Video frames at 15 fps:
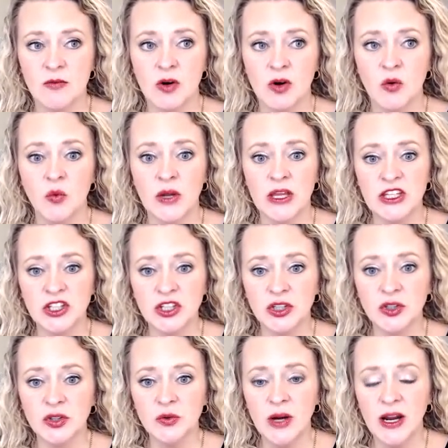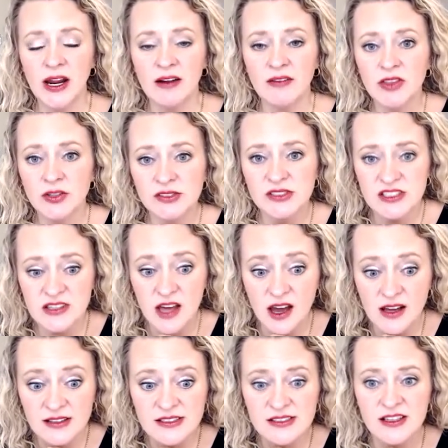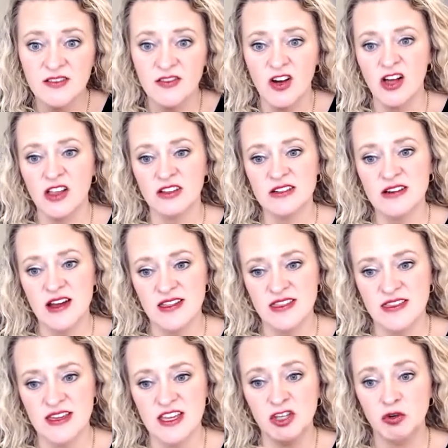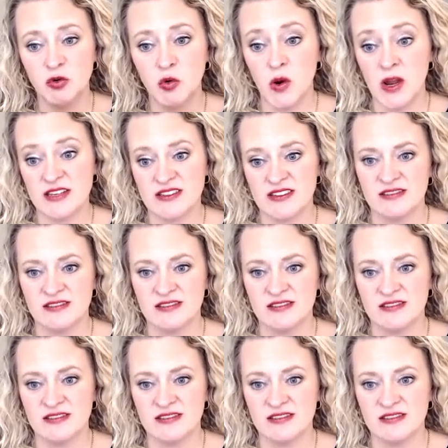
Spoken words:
when you have those thoughts of all or nothing, you quit.